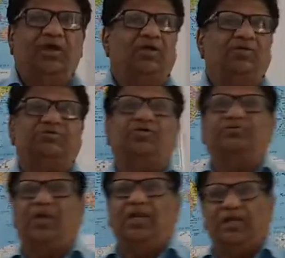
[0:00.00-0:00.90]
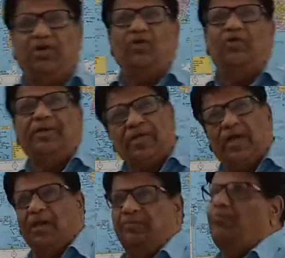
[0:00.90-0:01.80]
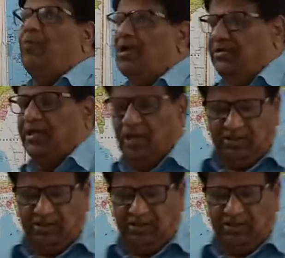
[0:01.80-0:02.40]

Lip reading: social, economic, and political